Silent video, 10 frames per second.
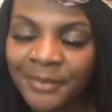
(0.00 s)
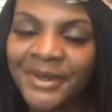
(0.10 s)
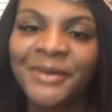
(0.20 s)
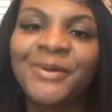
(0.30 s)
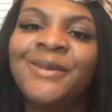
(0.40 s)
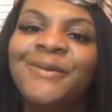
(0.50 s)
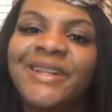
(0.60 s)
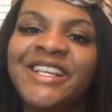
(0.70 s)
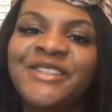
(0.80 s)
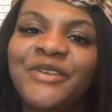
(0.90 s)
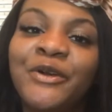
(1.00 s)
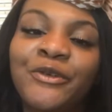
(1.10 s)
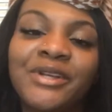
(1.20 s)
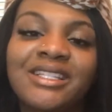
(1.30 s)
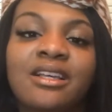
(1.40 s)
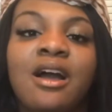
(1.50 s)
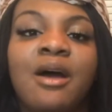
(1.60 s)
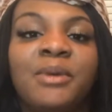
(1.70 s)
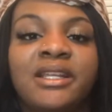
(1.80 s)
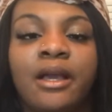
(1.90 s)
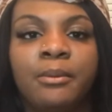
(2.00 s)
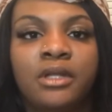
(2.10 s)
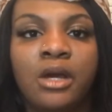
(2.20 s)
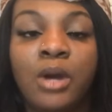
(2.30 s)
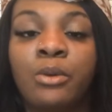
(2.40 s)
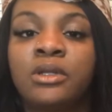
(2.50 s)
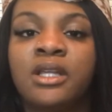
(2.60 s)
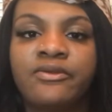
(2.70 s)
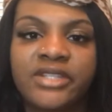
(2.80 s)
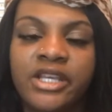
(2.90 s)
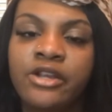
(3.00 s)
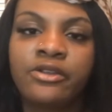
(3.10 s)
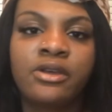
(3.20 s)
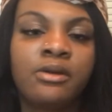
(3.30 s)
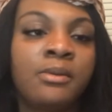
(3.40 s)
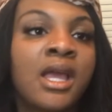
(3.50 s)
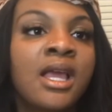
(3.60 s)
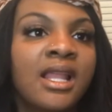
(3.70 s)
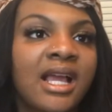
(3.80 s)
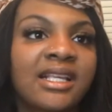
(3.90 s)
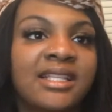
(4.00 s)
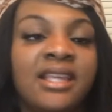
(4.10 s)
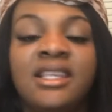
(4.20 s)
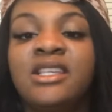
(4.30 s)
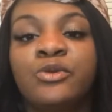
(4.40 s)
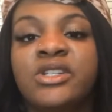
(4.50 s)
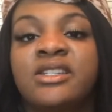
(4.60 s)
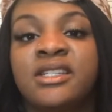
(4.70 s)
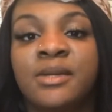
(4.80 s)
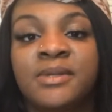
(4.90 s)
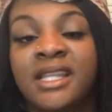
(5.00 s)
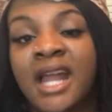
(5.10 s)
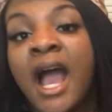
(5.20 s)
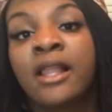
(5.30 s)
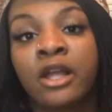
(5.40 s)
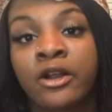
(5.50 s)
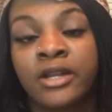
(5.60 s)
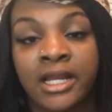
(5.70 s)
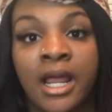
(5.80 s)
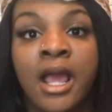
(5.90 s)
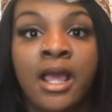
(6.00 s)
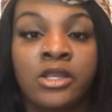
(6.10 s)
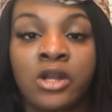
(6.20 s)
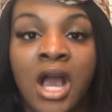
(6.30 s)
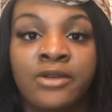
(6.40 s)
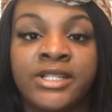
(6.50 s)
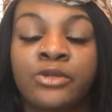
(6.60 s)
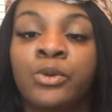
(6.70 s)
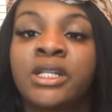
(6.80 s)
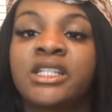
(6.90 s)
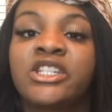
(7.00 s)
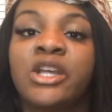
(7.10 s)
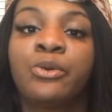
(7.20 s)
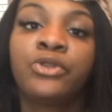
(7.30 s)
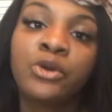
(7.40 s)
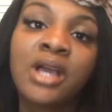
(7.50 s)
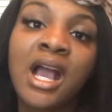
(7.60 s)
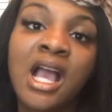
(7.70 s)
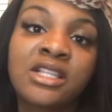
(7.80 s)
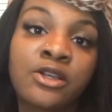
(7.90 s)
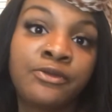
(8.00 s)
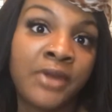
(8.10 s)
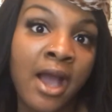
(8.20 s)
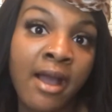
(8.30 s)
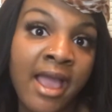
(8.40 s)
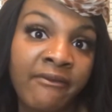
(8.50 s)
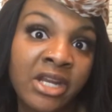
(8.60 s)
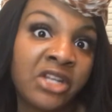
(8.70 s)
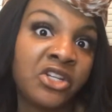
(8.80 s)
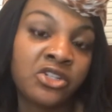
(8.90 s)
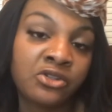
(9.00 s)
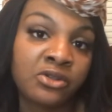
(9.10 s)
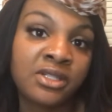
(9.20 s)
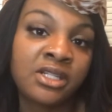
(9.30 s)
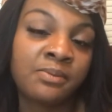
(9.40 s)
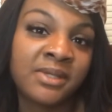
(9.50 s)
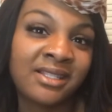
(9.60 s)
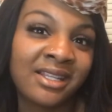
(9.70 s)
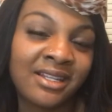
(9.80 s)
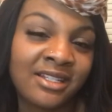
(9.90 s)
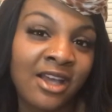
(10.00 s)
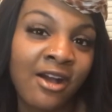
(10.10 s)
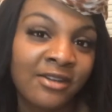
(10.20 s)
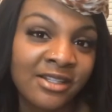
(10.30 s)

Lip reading: But please feel free to comment down below. I would love to hear them. Like I say, these were just tips that I learned, and you know, I just wanted to share with you guys. So if y'all have an additional tips that y'all